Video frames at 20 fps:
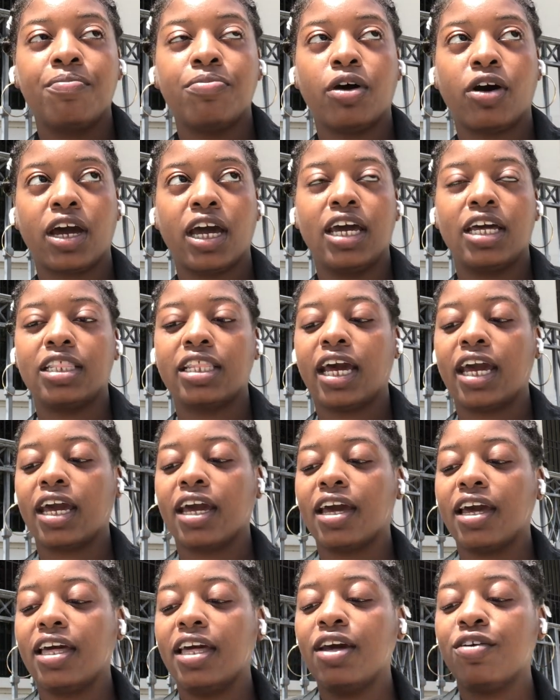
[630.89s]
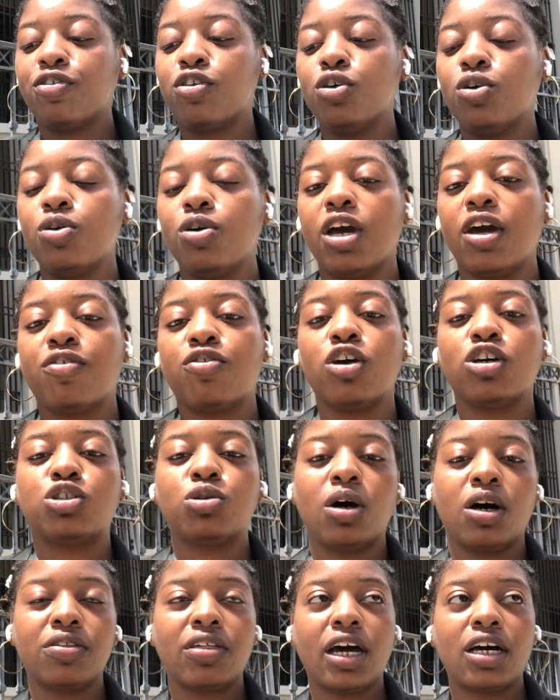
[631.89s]
okay, like if your
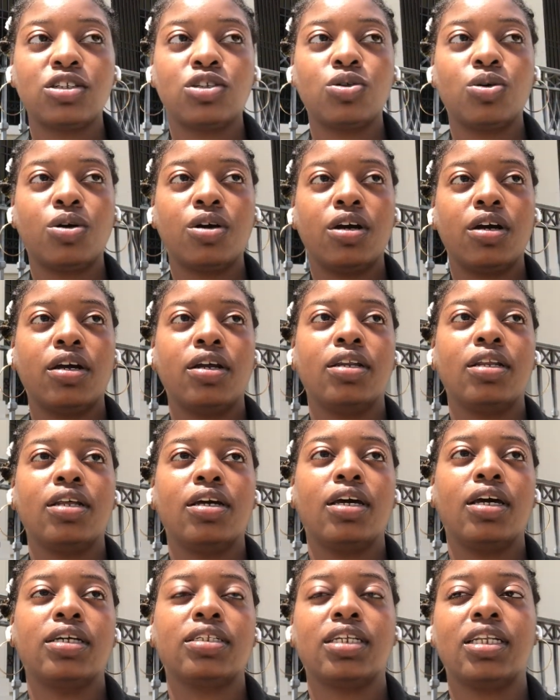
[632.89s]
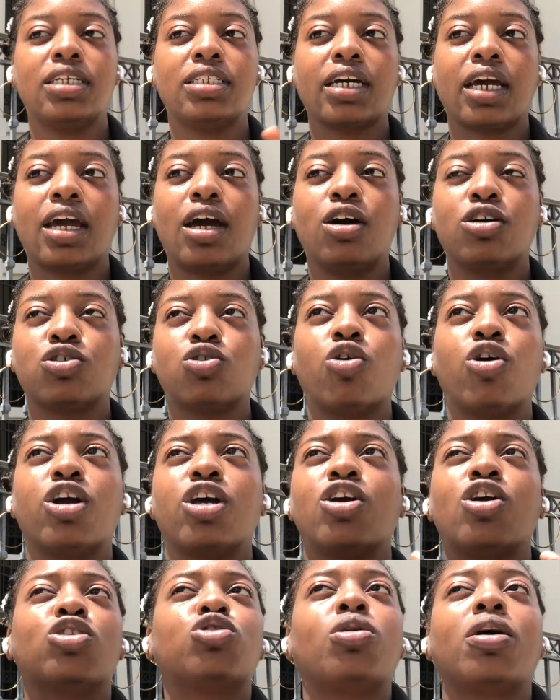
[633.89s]
12th house lord is in the second house, or
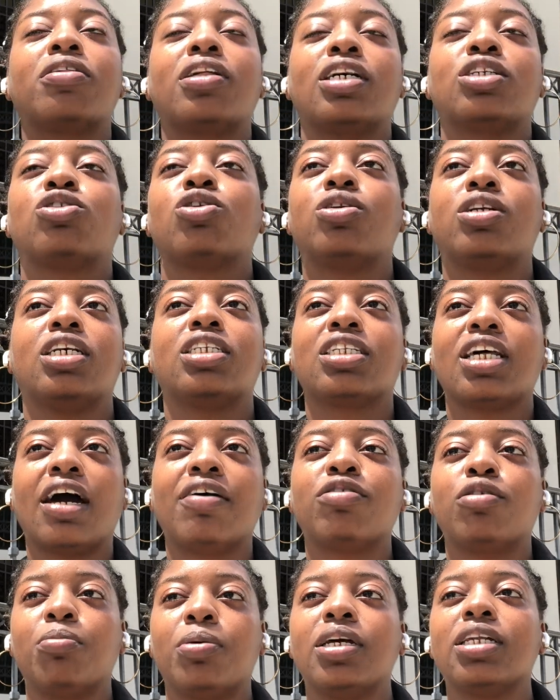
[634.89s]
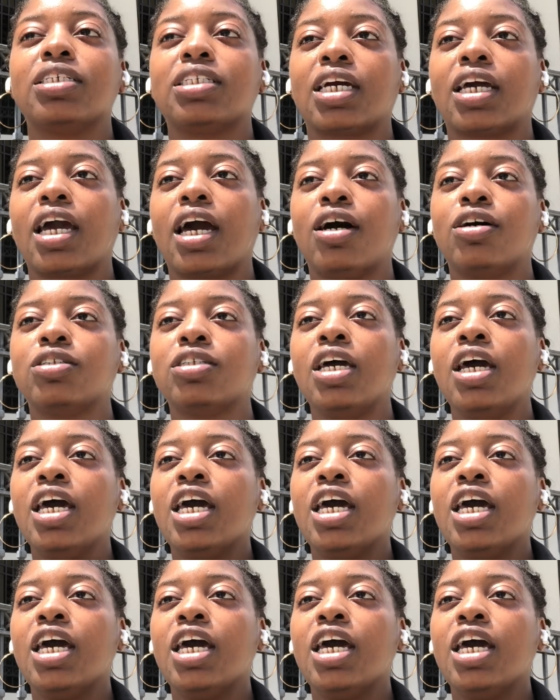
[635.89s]
your 12th house lord doesn't have to be in the second house,